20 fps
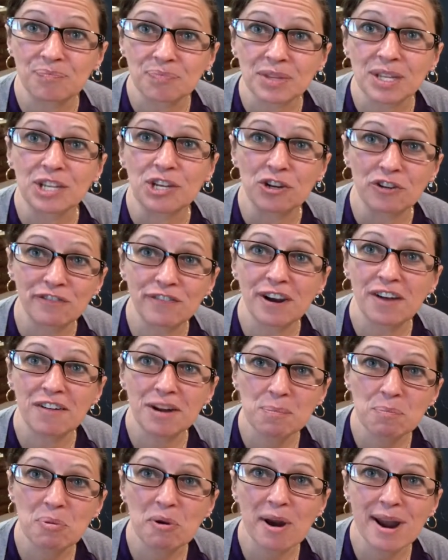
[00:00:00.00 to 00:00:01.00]
You're very
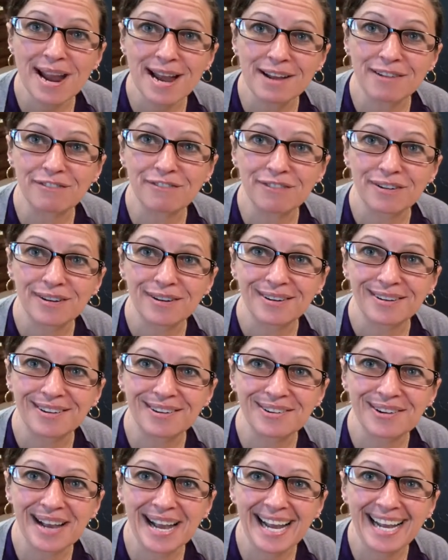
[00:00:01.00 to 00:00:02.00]
brave,
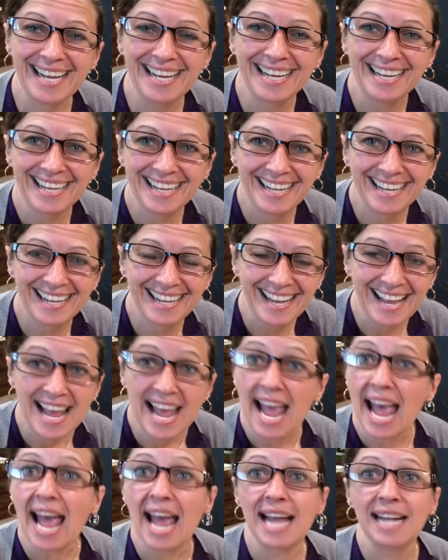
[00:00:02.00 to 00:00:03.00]
okay?
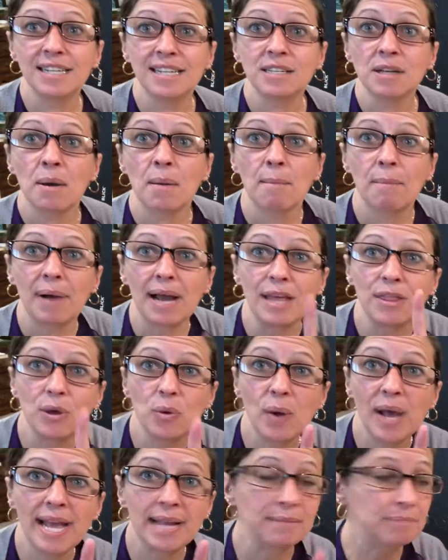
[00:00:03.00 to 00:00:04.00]
And by the way,